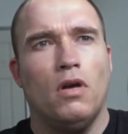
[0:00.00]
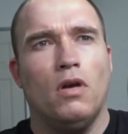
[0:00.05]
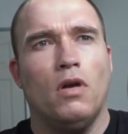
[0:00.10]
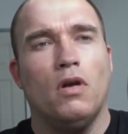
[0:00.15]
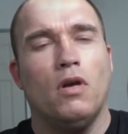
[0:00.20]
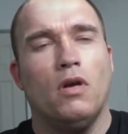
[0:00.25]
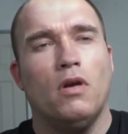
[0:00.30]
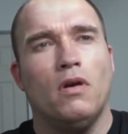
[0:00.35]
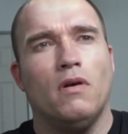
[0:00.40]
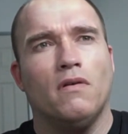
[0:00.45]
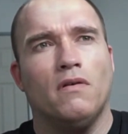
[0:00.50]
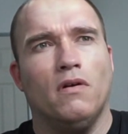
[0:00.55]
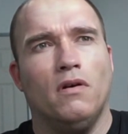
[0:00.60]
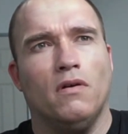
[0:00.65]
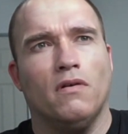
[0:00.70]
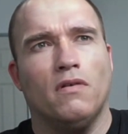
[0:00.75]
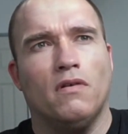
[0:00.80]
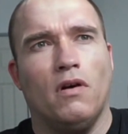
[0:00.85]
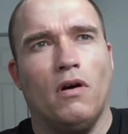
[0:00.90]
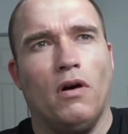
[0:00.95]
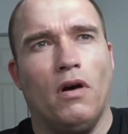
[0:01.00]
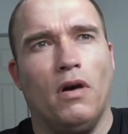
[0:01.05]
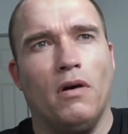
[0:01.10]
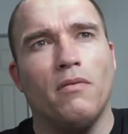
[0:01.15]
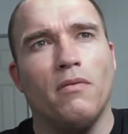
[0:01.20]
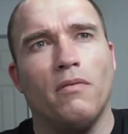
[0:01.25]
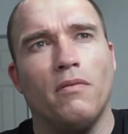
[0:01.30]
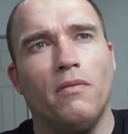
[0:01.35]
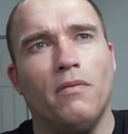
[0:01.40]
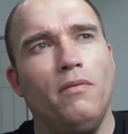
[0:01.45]
So sorry.
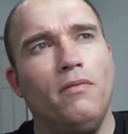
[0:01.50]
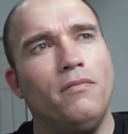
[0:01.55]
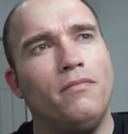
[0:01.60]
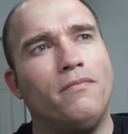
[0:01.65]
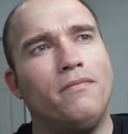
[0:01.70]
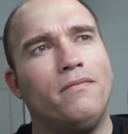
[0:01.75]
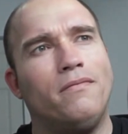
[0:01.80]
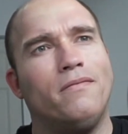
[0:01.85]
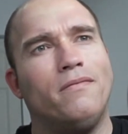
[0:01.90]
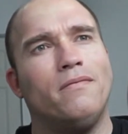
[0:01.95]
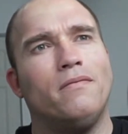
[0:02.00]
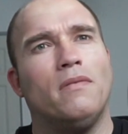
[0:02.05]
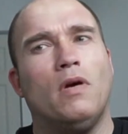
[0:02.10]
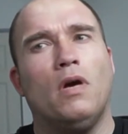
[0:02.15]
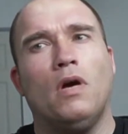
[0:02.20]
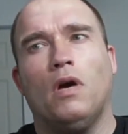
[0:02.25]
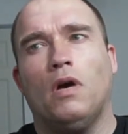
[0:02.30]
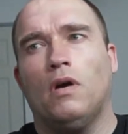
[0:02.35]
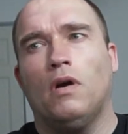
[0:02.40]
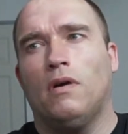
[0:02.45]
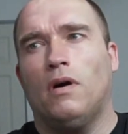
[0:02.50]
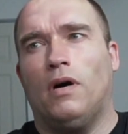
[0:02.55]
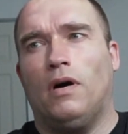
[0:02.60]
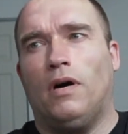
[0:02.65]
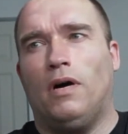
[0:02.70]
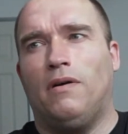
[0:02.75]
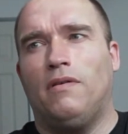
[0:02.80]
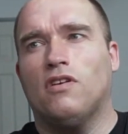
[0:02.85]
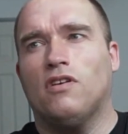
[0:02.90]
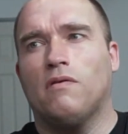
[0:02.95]

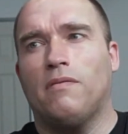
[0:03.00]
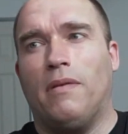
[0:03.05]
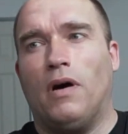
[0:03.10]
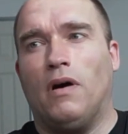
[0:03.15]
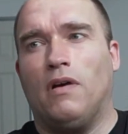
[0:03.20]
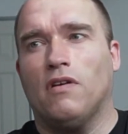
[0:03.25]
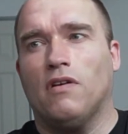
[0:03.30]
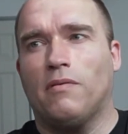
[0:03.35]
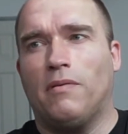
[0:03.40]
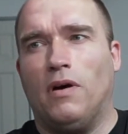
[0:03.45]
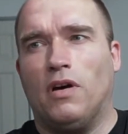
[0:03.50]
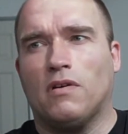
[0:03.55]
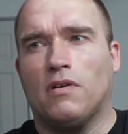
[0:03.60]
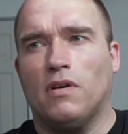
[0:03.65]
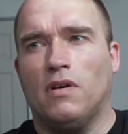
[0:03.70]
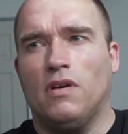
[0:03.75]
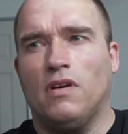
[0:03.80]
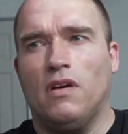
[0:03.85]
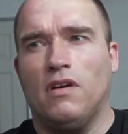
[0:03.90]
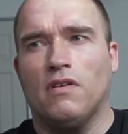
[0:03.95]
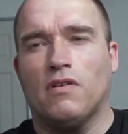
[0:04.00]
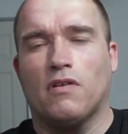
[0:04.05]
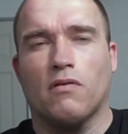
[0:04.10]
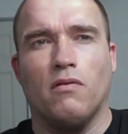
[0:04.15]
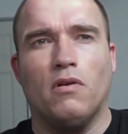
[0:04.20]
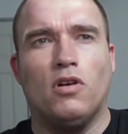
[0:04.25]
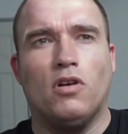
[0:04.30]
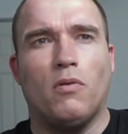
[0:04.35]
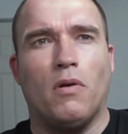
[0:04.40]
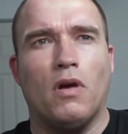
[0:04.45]
This model especially is
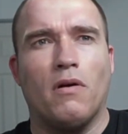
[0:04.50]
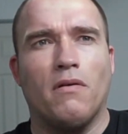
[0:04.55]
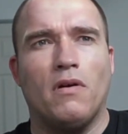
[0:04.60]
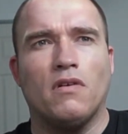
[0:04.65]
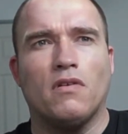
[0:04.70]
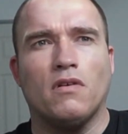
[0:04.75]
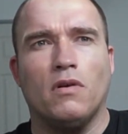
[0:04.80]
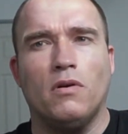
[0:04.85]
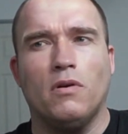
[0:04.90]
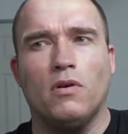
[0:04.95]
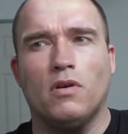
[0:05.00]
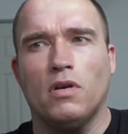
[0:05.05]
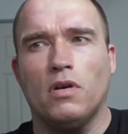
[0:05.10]
320 resolution.